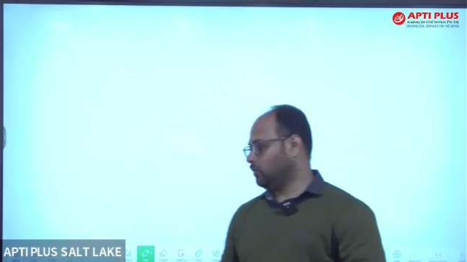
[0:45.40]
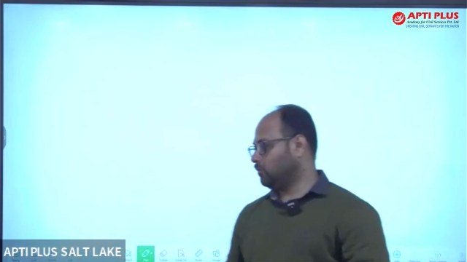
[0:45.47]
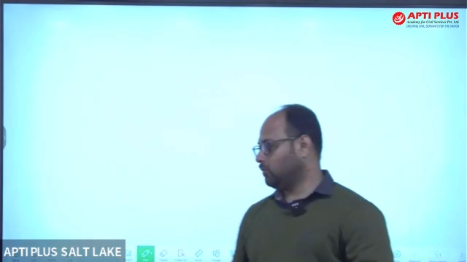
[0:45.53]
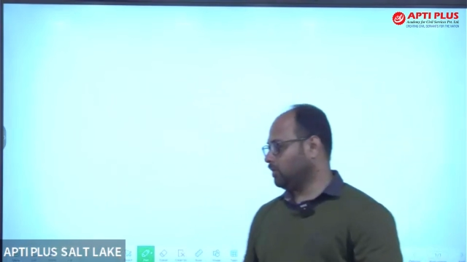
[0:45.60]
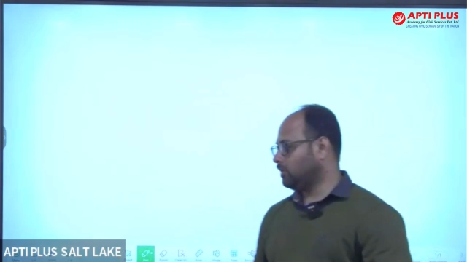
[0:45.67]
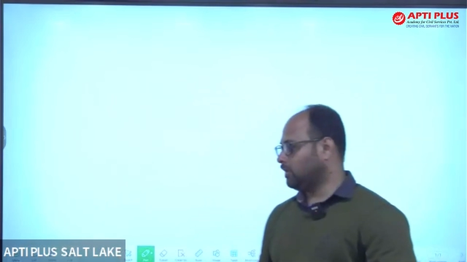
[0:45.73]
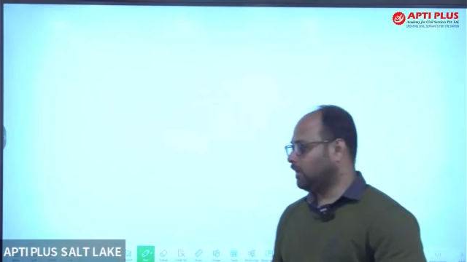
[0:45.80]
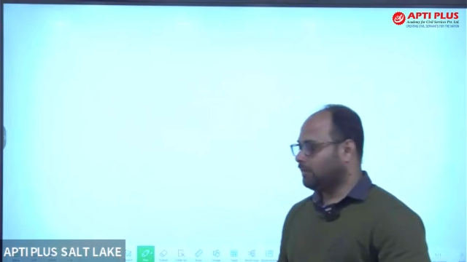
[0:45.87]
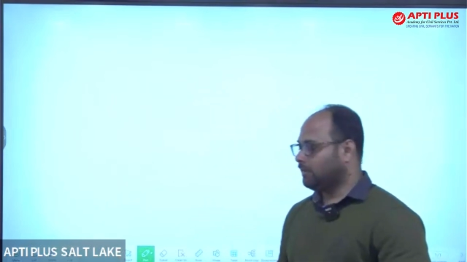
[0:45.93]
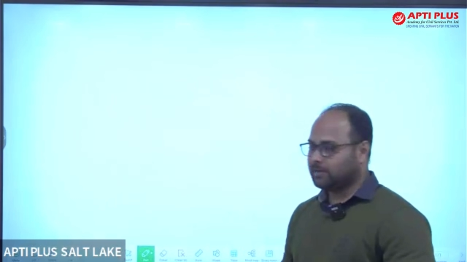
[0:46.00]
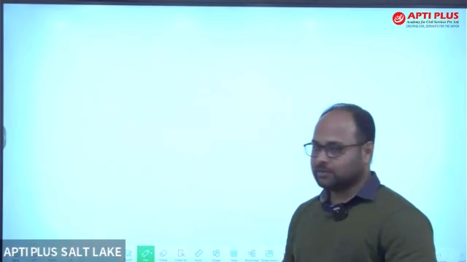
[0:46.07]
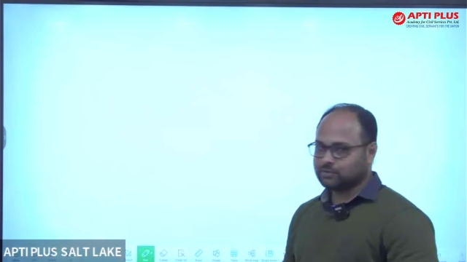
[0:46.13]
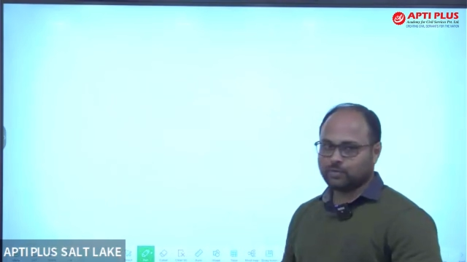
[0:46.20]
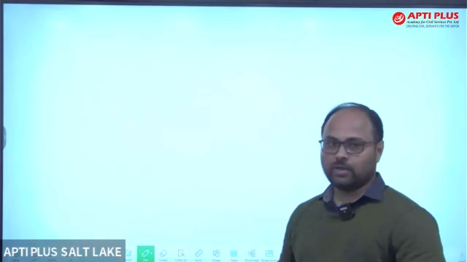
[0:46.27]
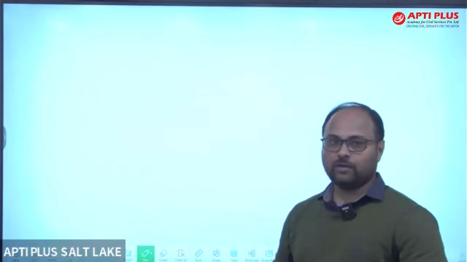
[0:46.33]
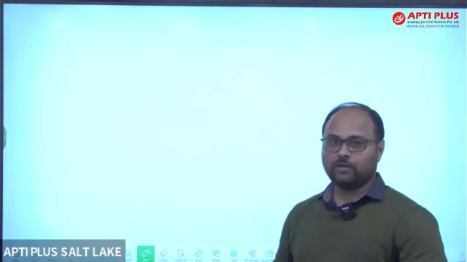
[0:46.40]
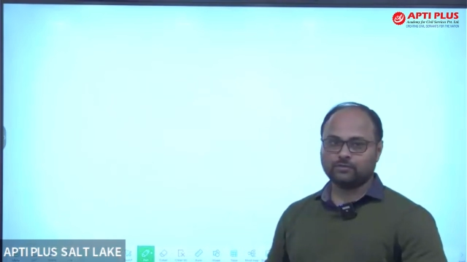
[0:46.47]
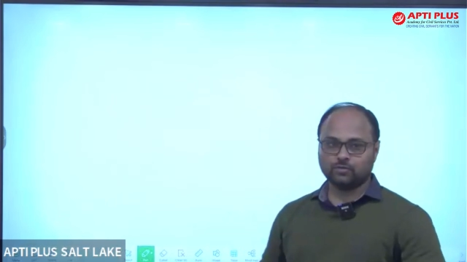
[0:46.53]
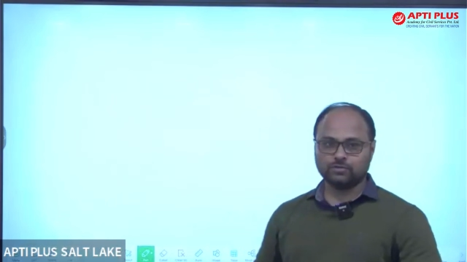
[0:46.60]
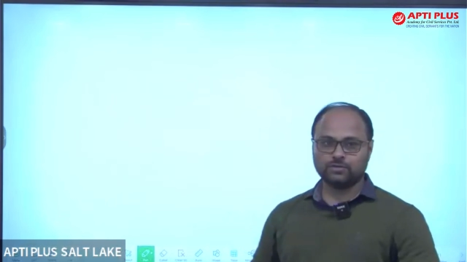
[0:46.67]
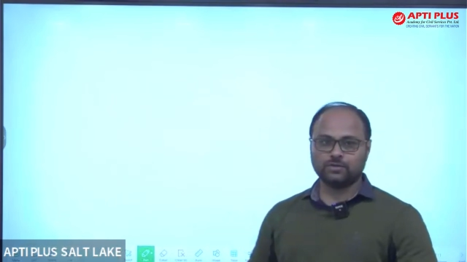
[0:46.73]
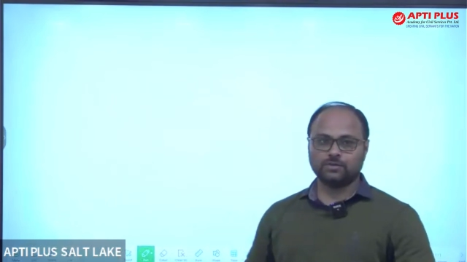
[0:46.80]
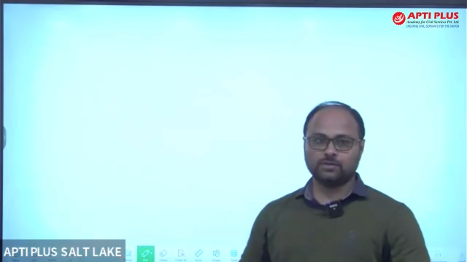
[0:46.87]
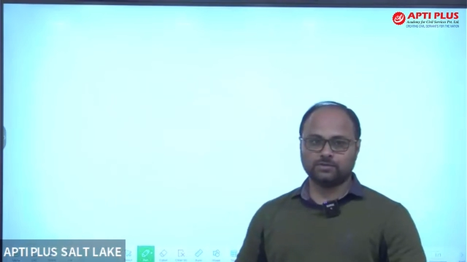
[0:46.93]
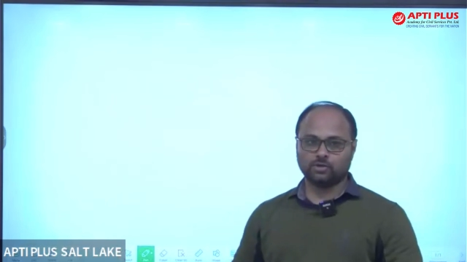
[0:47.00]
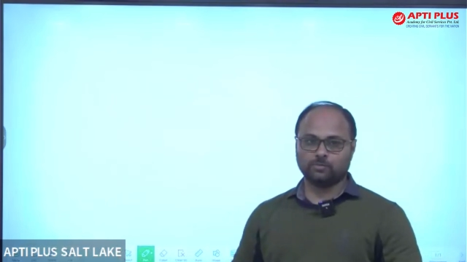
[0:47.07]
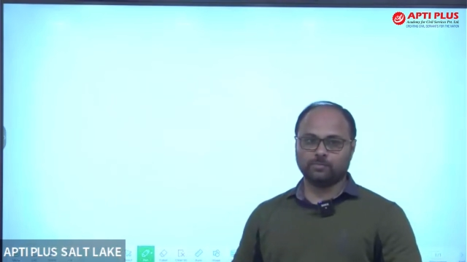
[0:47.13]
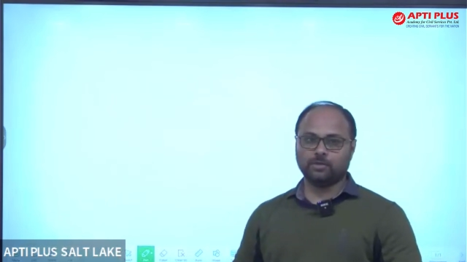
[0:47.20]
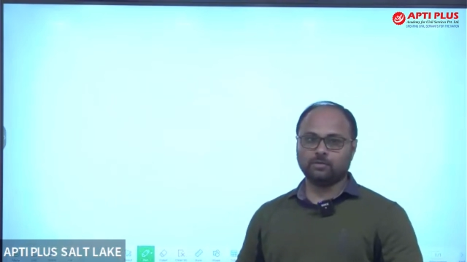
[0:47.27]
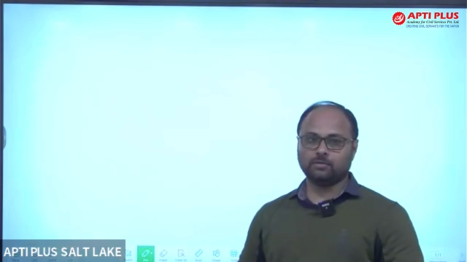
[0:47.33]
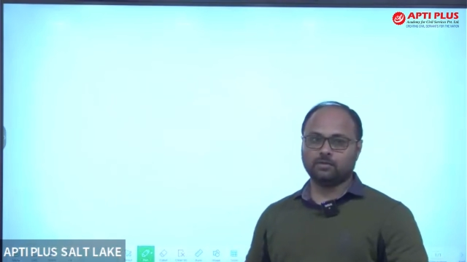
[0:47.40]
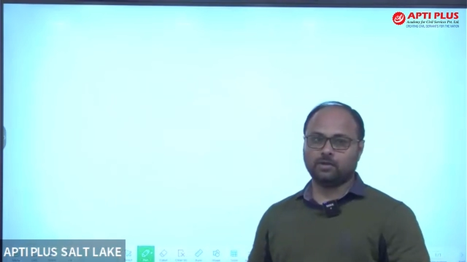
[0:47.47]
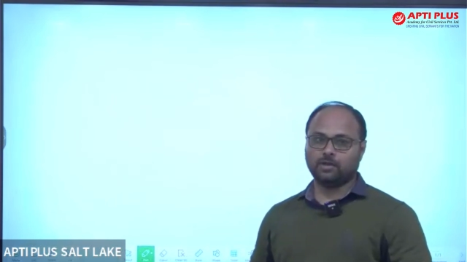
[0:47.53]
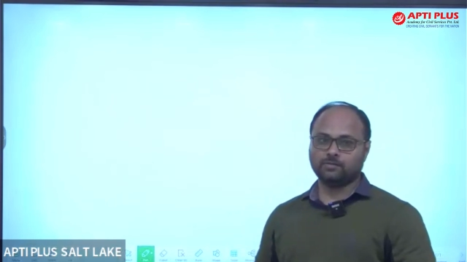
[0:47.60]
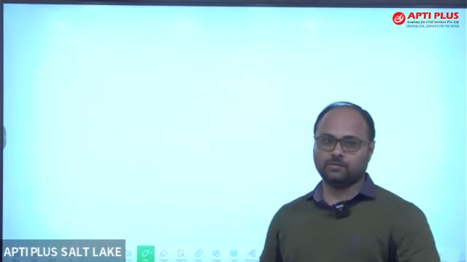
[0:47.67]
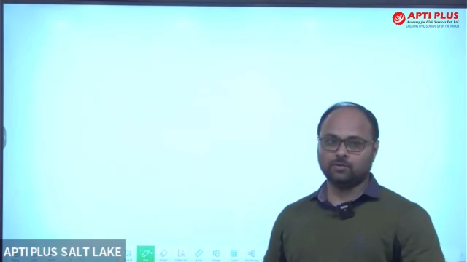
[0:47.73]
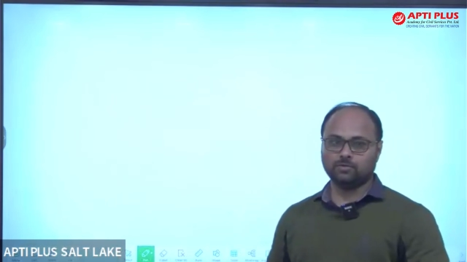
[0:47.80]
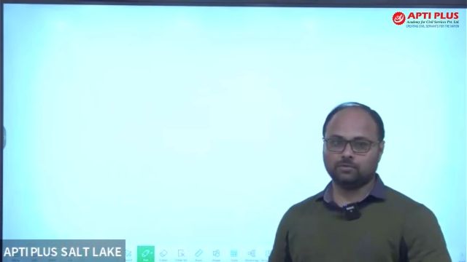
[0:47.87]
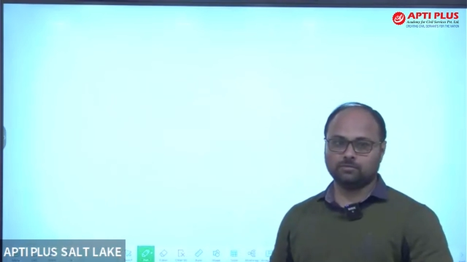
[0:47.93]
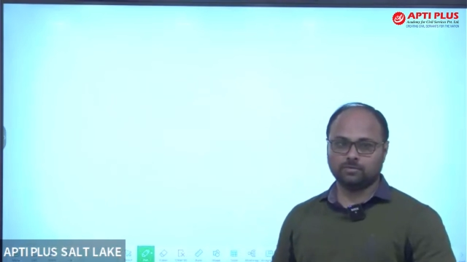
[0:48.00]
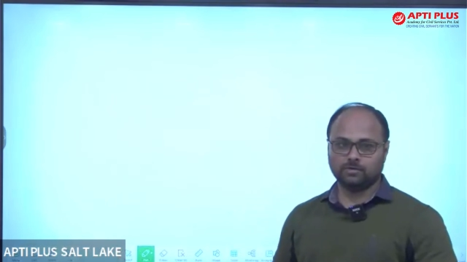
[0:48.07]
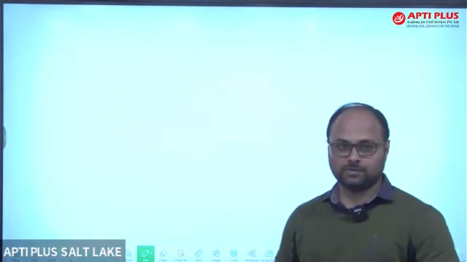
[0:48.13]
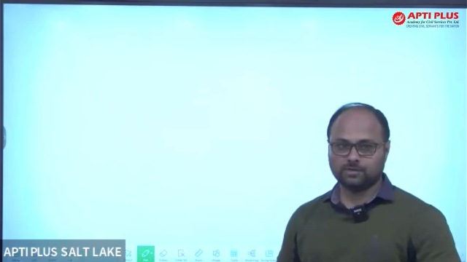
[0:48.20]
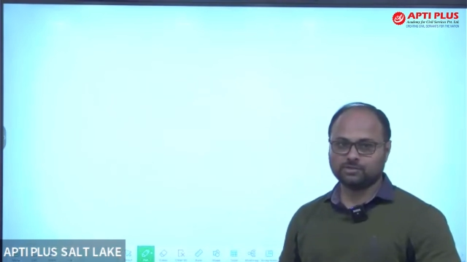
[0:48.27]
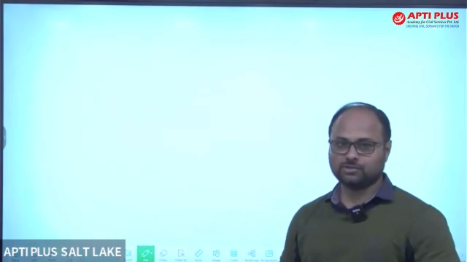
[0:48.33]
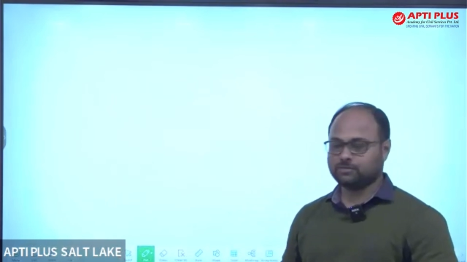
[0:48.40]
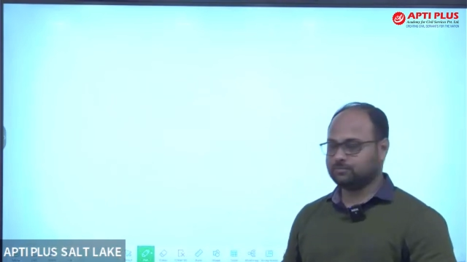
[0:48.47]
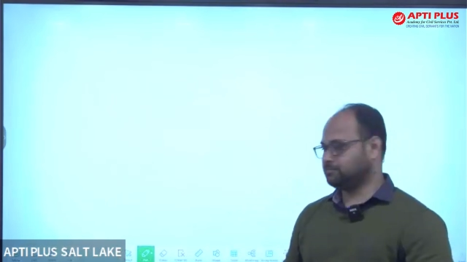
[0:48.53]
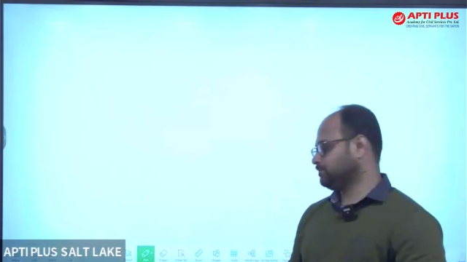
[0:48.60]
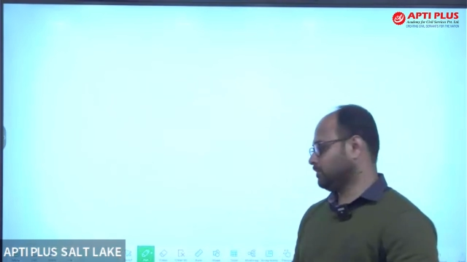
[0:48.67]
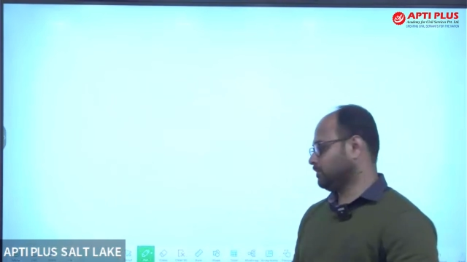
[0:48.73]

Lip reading: Okay, that's why I have chosen this topic as your discussion.